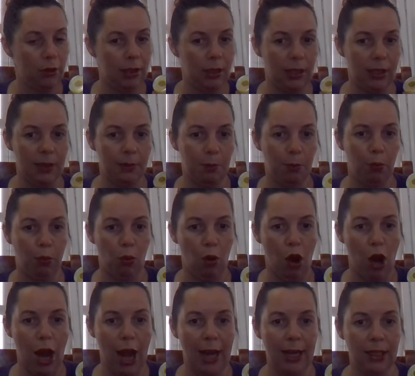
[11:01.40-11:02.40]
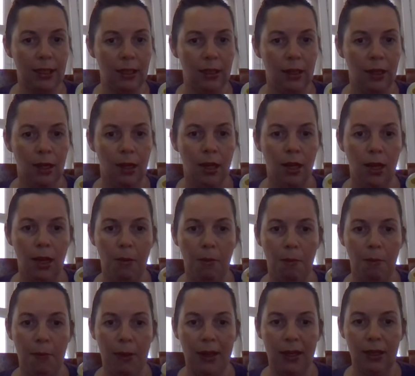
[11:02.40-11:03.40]
it is bright,
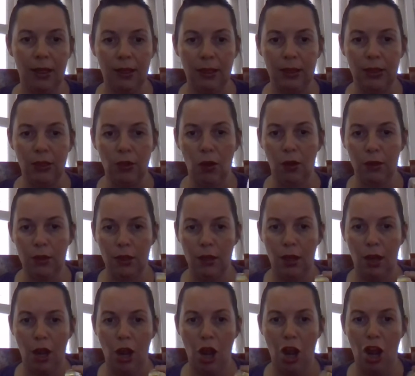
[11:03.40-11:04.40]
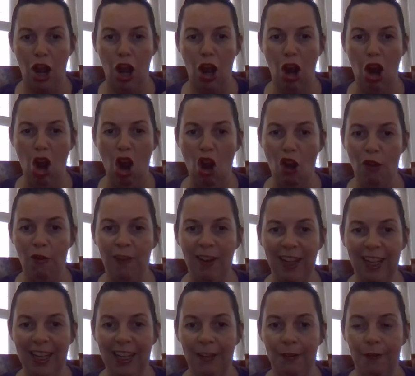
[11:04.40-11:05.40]
but it is not
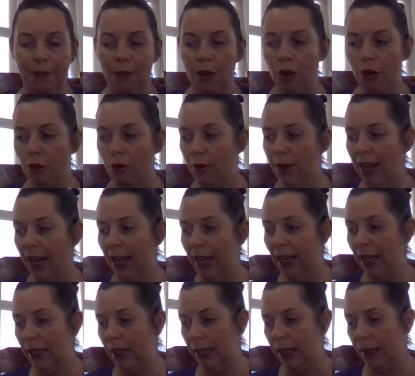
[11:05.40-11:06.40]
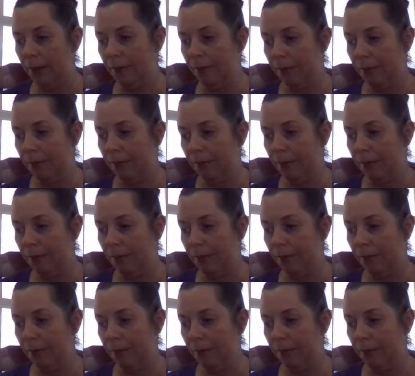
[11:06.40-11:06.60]
overly floral heady.